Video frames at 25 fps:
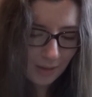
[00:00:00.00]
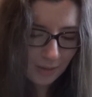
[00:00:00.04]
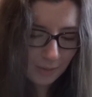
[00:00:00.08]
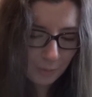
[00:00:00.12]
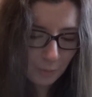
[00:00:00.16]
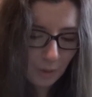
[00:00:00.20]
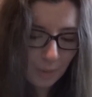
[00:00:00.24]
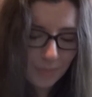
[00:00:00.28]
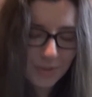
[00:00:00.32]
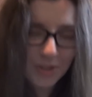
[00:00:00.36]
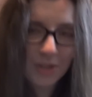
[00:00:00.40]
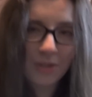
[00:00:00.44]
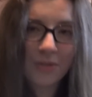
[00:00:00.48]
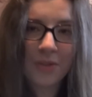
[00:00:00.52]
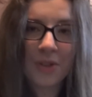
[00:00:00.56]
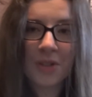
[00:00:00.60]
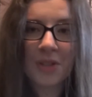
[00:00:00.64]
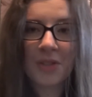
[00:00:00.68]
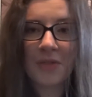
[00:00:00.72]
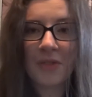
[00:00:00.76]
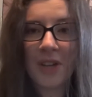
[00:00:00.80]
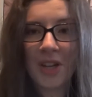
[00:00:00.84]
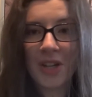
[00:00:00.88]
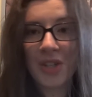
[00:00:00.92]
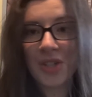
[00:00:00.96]
What was your
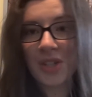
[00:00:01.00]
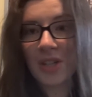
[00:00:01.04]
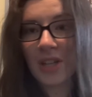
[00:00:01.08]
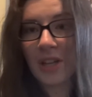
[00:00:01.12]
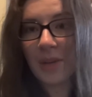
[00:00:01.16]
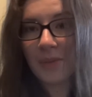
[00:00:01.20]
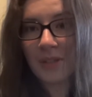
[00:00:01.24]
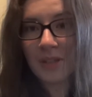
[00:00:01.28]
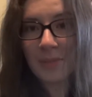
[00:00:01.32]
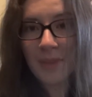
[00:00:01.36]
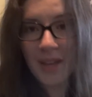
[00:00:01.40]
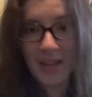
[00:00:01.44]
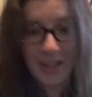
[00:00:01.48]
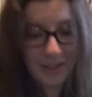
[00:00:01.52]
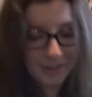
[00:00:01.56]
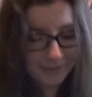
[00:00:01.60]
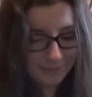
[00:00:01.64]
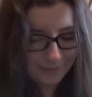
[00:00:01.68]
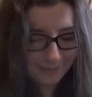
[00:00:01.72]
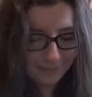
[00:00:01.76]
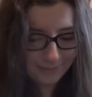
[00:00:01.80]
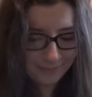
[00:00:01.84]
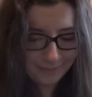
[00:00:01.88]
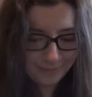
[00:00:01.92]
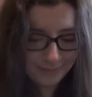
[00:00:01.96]
first fish? It was a betta
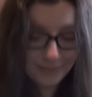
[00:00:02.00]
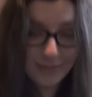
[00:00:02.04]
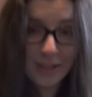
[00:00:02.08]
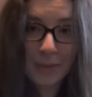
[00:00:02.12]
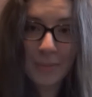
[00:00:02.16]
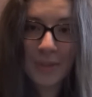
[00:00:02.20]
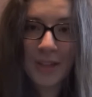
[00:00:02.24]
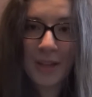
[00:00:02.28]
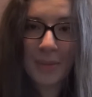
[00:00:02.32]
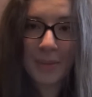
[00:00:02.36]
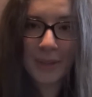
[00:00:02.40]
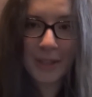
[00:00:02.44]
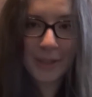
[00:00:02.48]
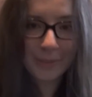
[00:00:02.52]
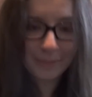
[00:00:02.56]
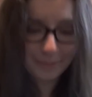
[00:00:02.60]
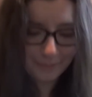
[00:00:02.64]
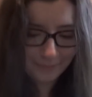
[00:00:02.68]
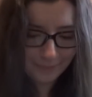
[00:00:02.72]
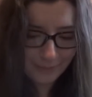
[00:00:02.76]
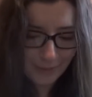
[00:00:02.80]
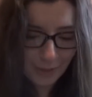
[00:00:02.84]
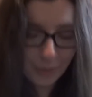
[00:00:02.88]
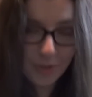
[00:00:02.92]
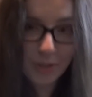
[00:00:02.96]
named Glub Glub.
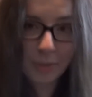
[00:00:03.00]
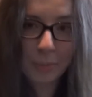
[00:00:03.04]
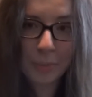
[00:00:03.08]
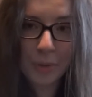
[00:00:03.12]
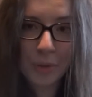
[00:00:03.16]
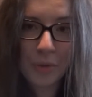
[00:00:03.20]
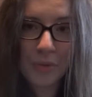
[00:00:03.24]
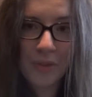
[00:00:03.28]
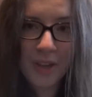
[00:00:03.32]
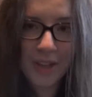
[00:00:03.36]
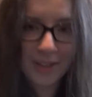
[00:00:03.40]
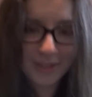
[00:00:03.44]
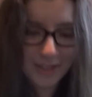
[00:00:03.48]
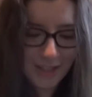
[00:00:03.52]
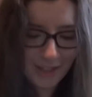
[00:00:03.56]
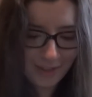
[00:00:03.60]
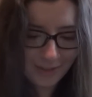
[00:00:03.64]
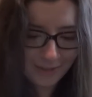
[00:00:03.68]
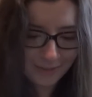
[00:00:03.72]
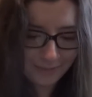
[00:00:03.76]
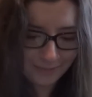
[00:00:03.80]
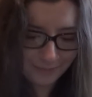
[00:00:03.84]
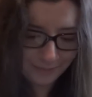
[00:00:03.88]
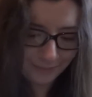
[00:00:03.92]
It was a blue veil tail.